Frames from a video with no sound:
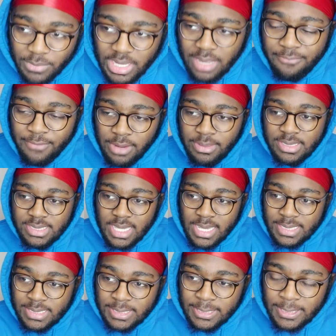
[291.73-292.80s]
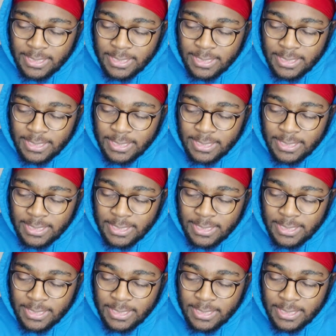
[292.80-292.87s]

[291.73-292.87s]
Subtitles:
I'm very scared.